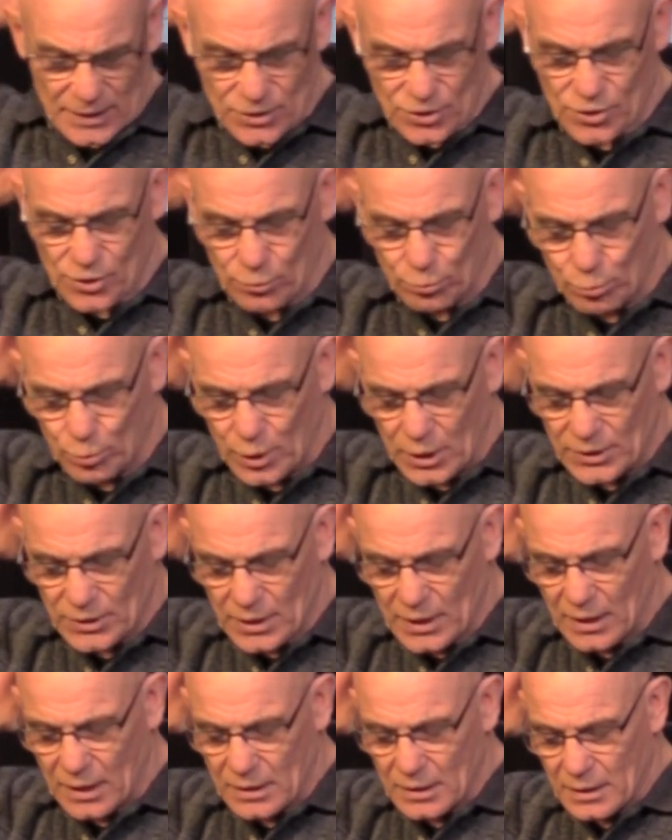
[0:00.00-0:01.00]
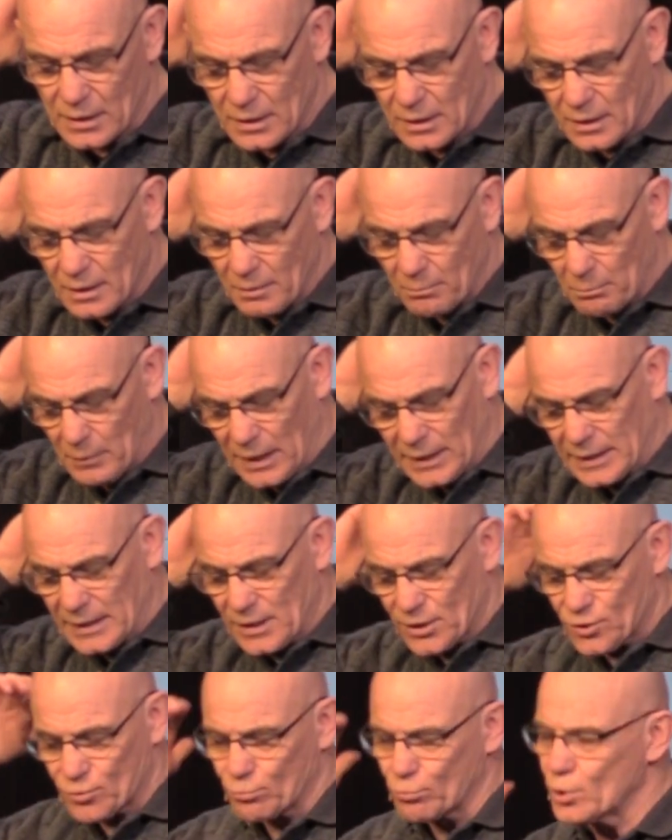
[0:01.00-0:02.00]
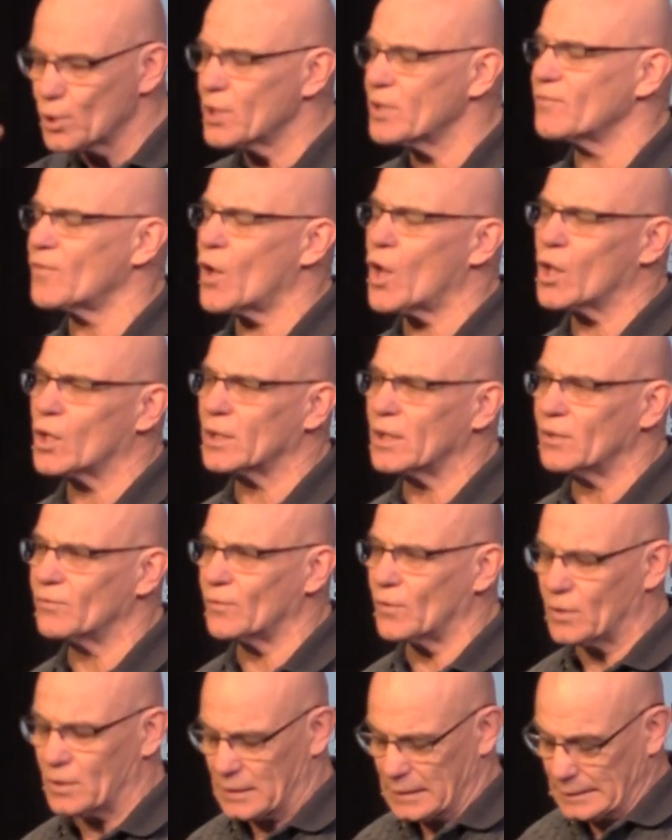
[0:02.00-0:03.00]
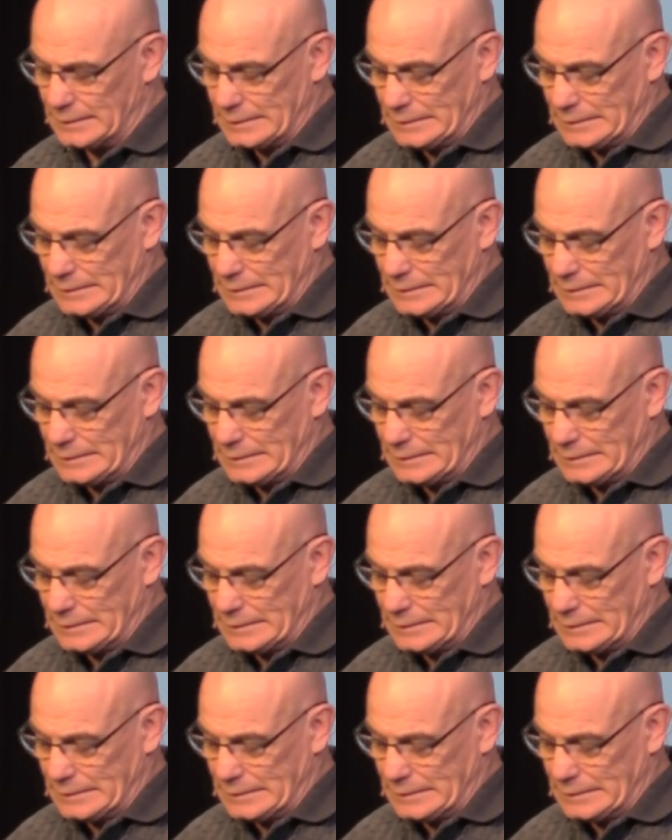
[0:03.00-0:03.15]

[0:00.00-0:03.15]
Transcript: is the root, money is the root of all evil.